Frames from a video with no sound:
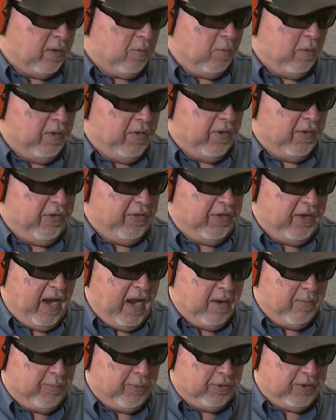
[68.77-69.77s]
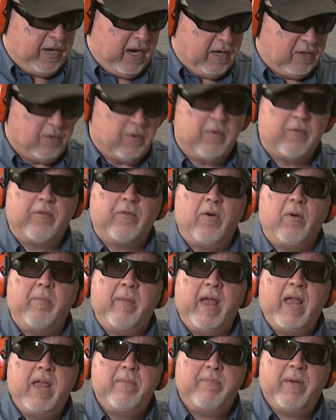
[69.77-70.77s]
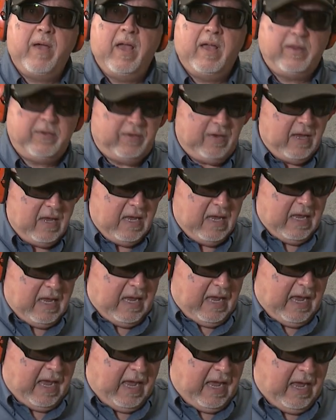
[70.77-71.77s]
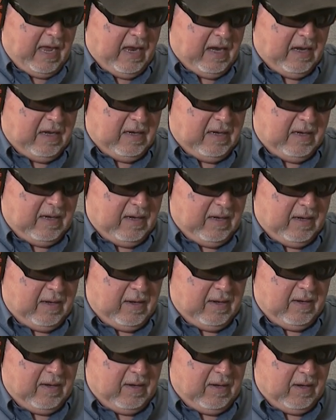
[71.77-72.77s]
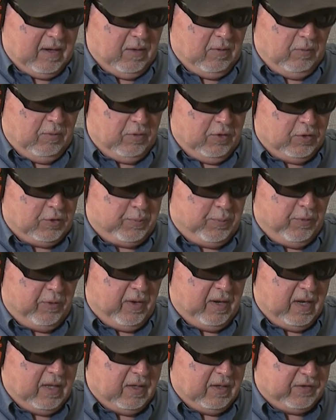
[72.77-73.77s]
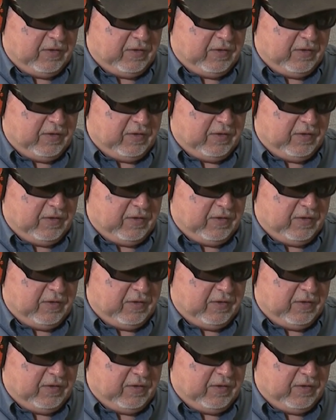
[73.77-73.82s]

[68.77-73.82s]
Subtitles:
it with a threaded protector from Apex, and you just put it in